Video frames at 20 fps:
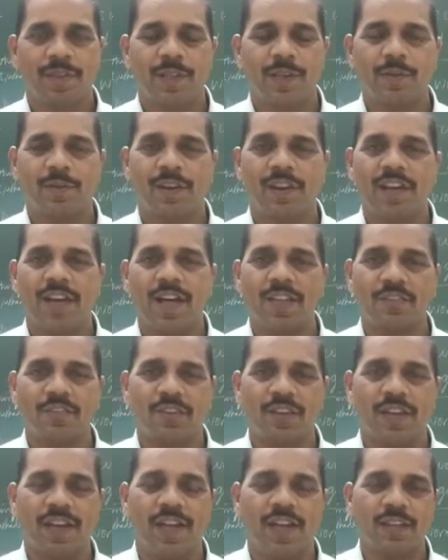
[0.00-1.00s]
in our
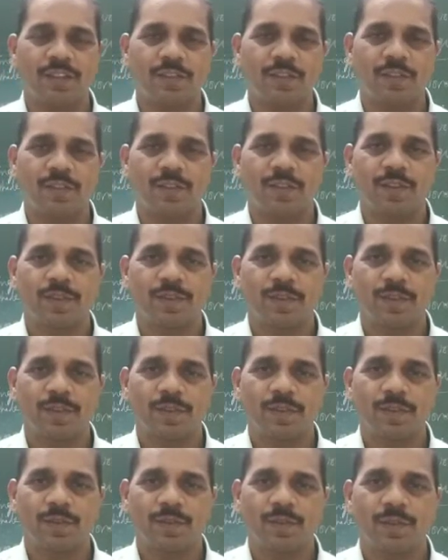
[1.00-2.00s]
last class
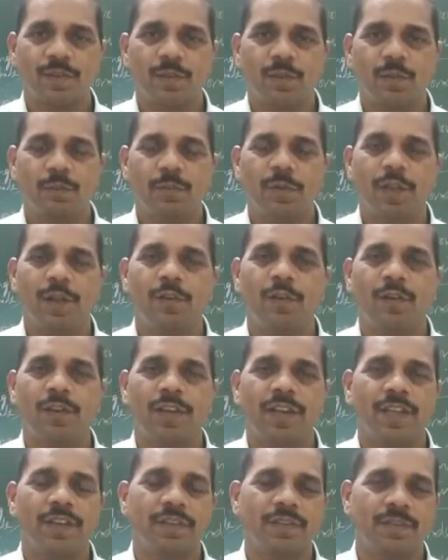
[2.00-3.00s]
we
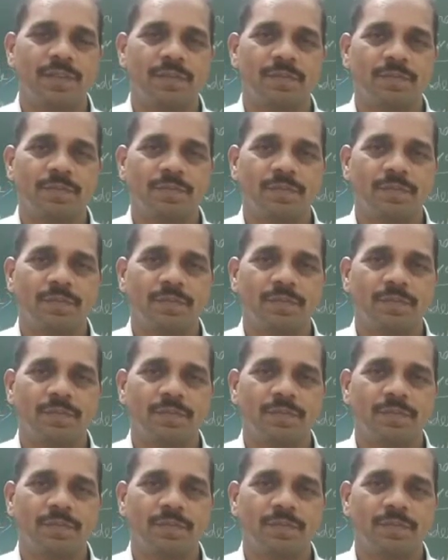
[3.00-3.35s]
looked at